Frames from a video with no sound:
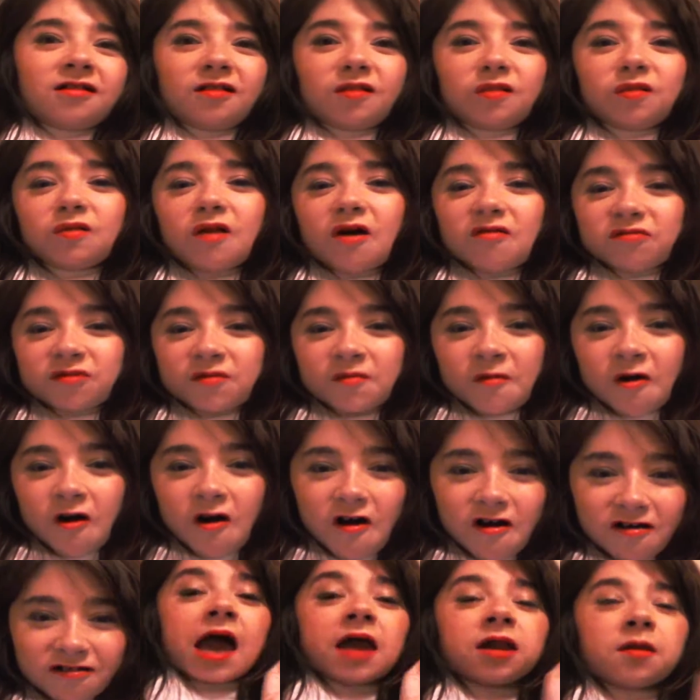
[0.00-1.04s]
Love them
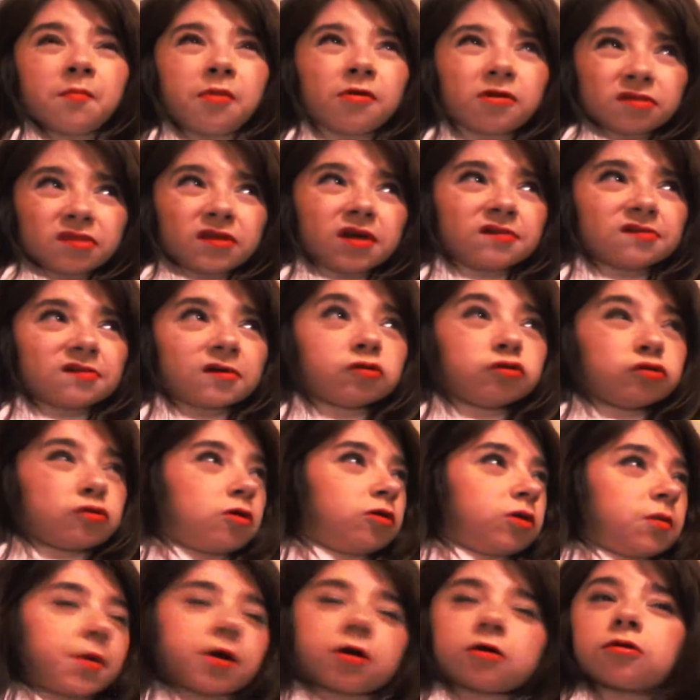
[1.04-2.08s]
all. An important thing to
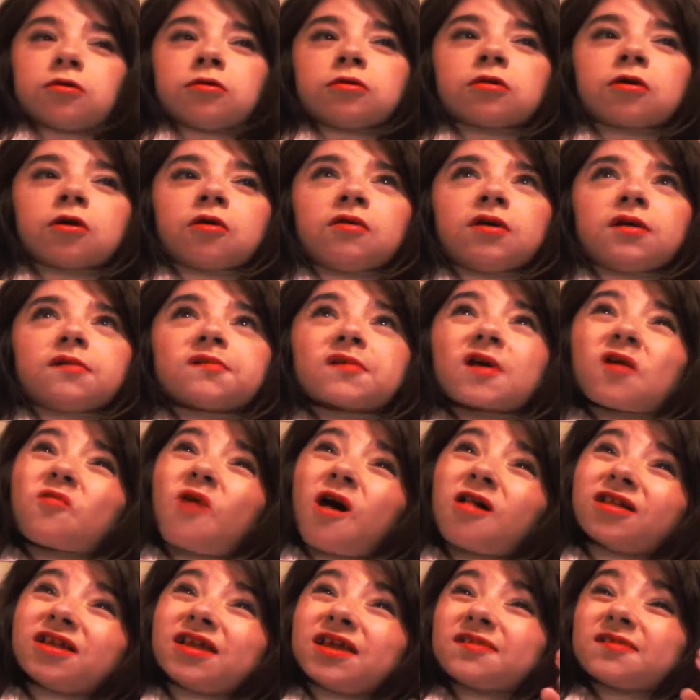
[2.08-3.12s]
note about Kuroko is that
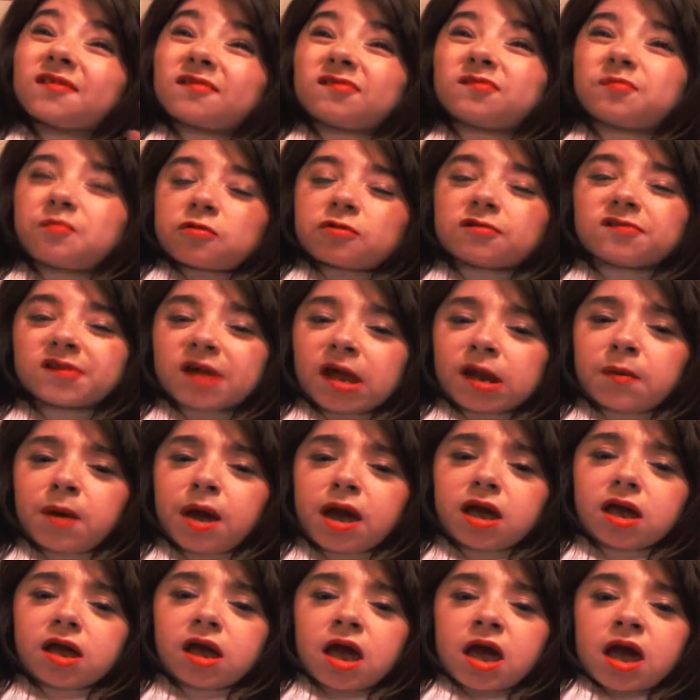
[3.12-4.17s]
while it is a sports
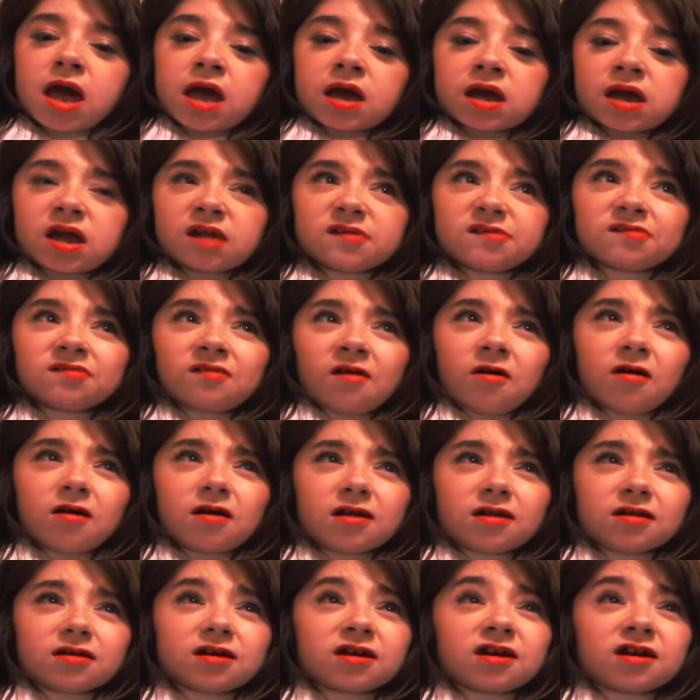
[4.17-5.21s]
anime, it's
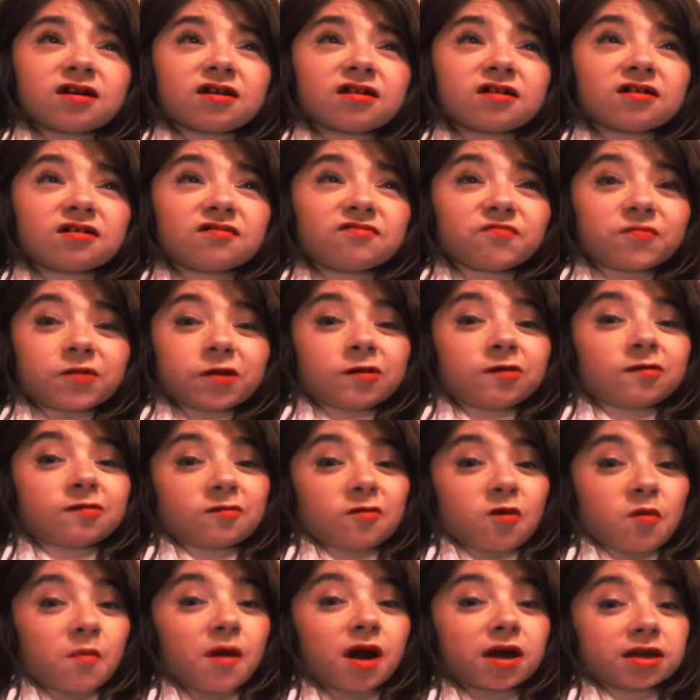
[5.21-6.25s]
not
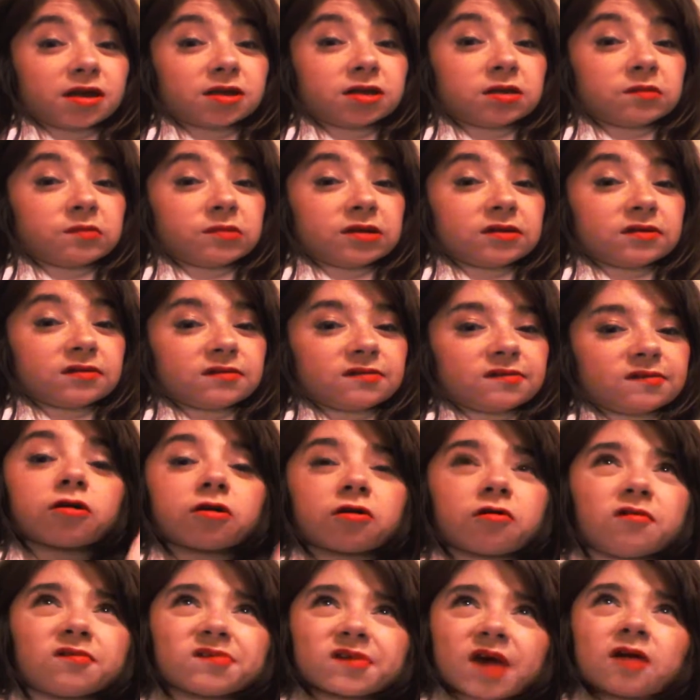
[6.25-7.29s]
conventional by any means.
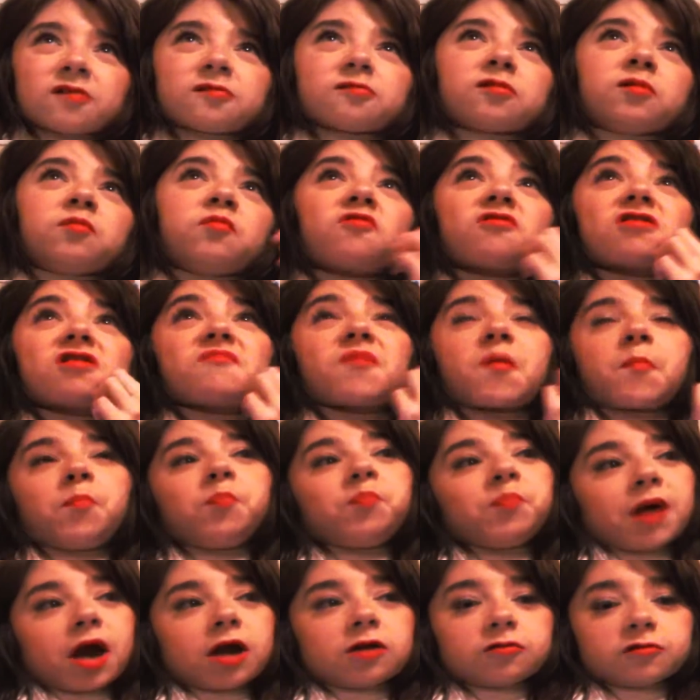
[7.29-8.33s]
Kuroko is actually more of a
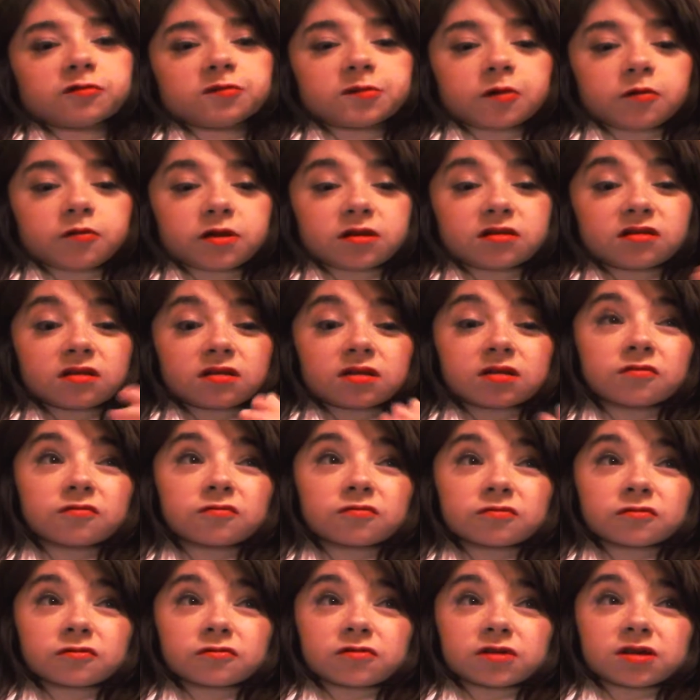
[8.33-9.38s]
battle shonen than it
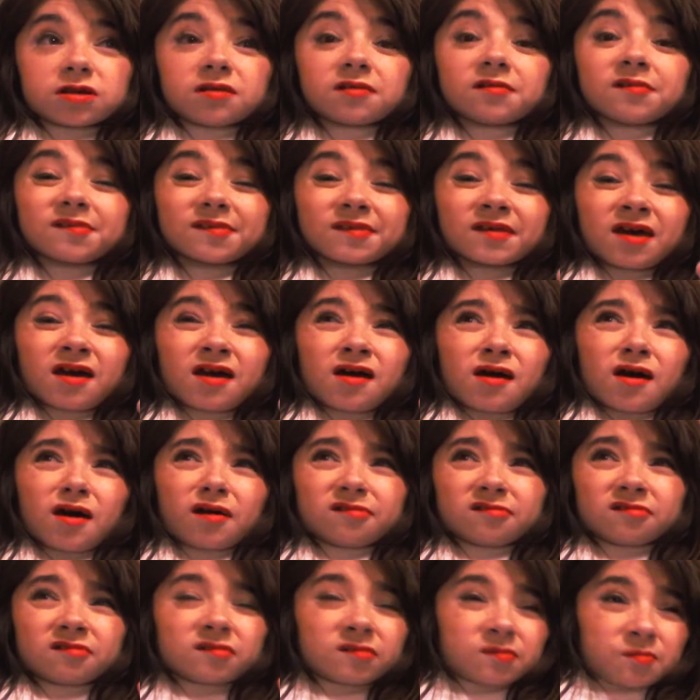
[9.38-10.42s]
really is a
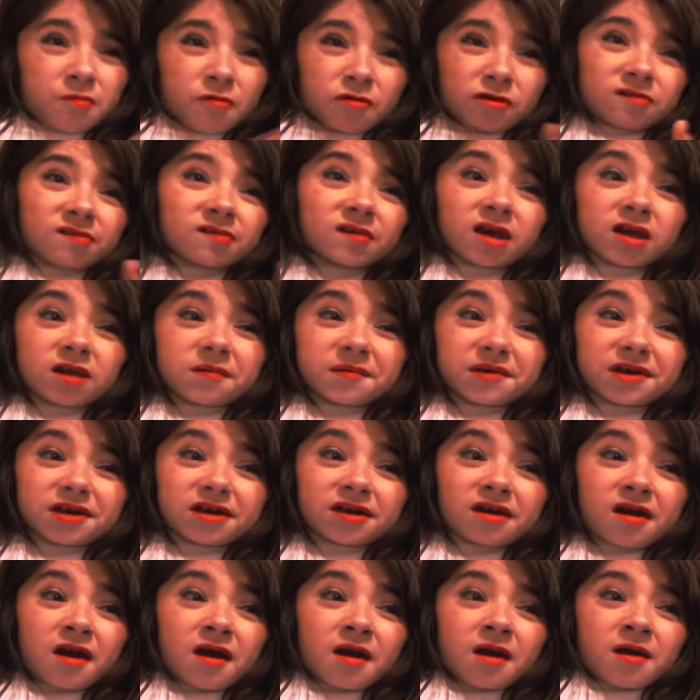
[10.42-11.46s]
sports
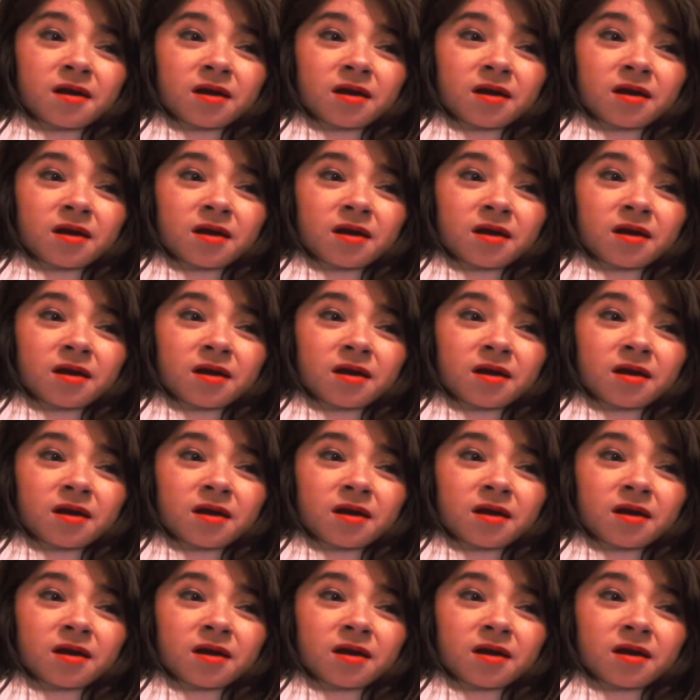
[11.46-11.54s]
anime.